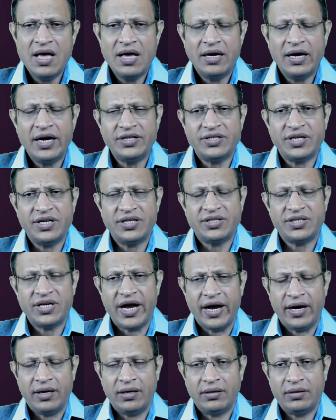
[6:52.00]
Let's
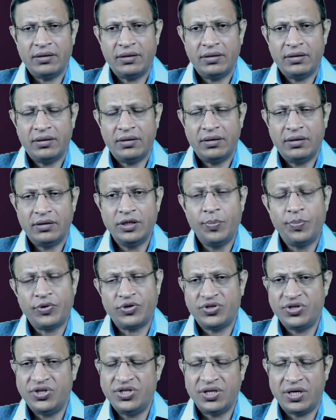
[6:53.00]
understand the
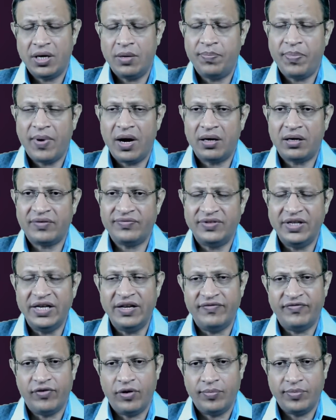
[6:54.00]
procedural part of the
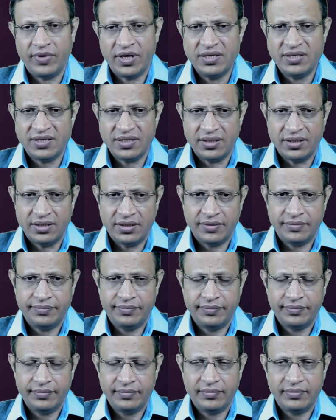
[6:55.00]
informed consent.
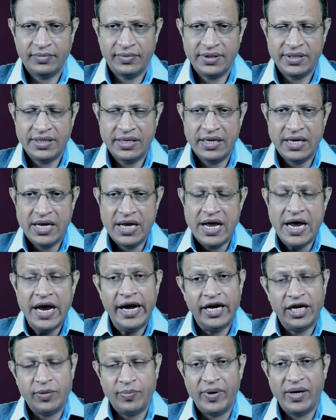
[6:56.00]

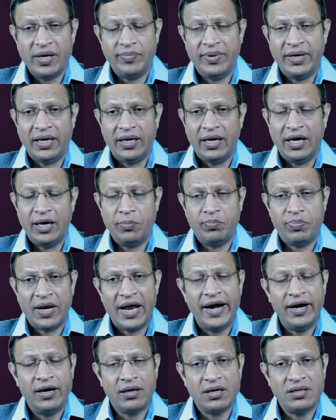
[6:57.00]
It may be
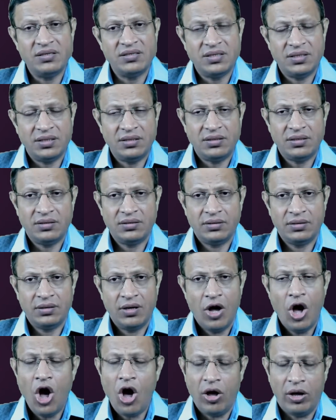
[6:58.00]
implied consent
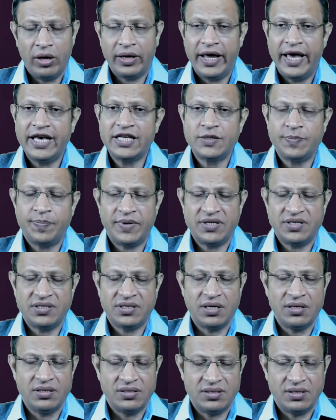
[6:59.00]
or expressed
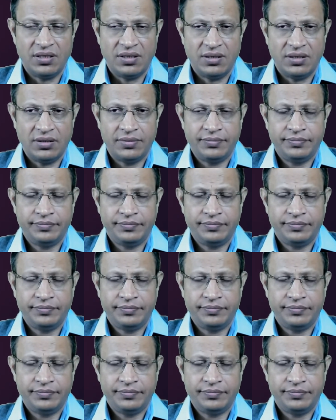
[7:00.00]
consent.